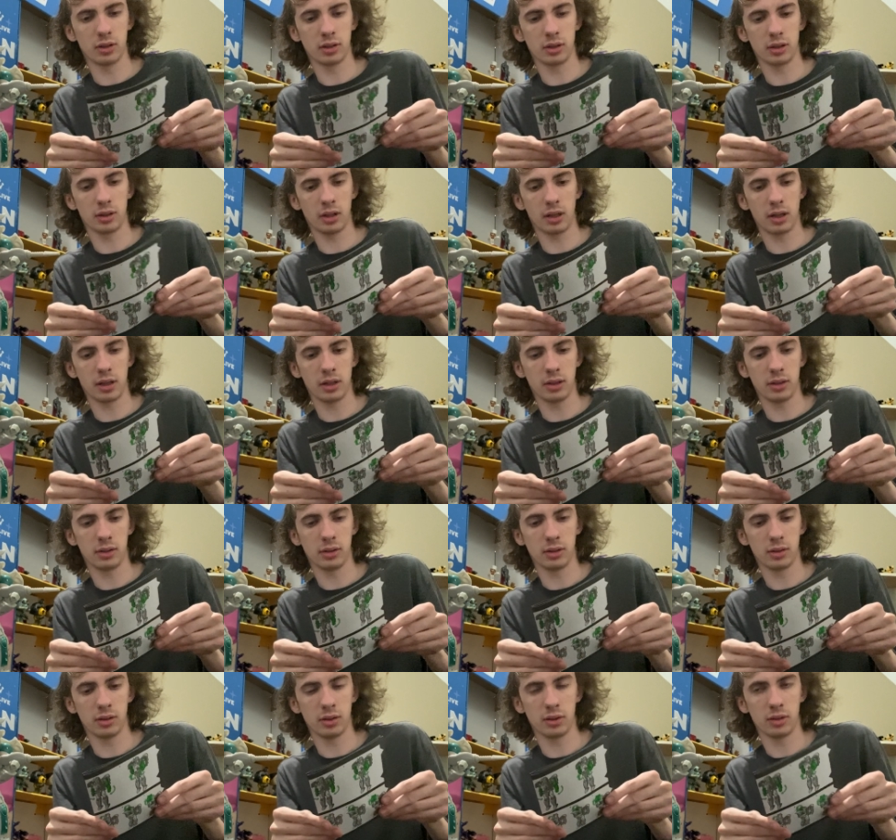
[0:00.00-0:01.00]
lot
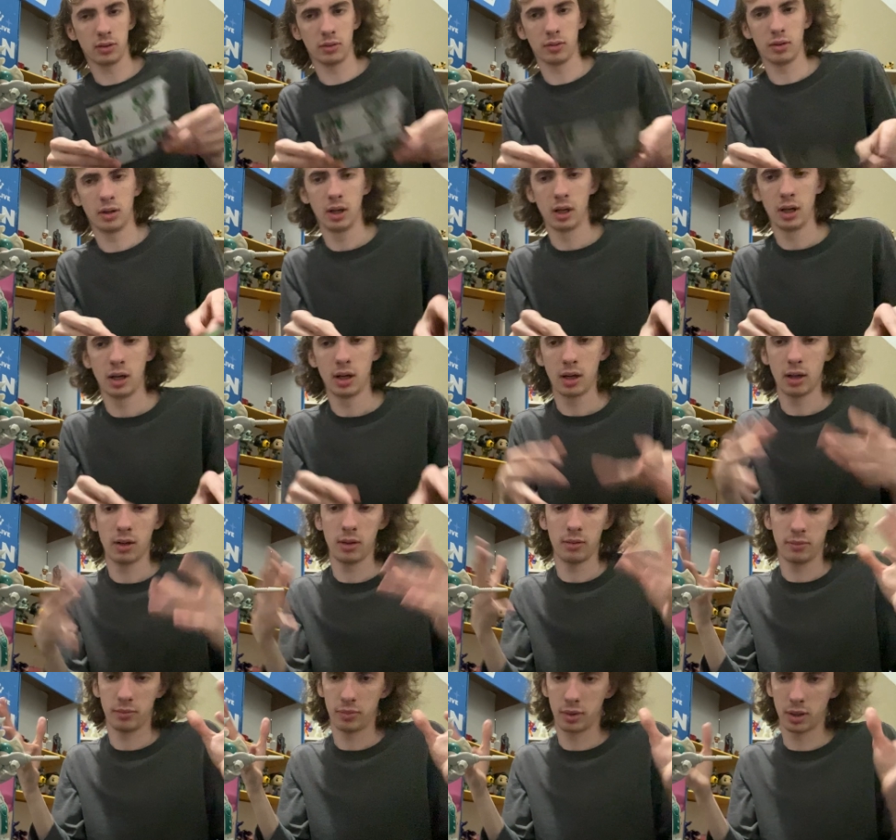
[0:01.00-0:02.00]
easier to do.
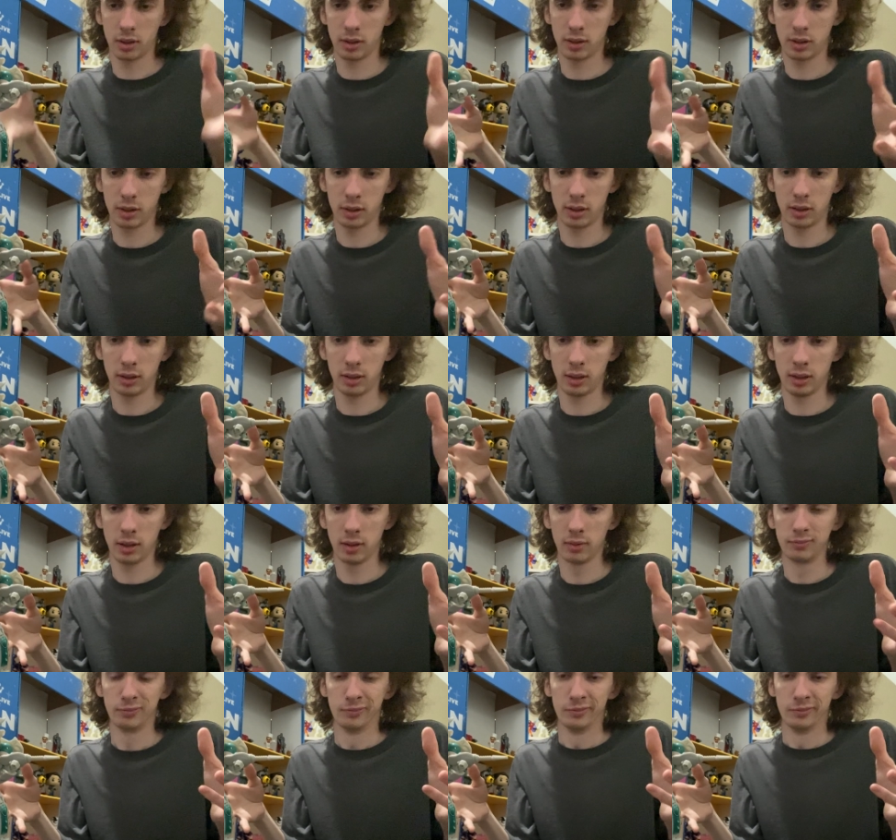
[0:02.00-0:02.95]
Personally,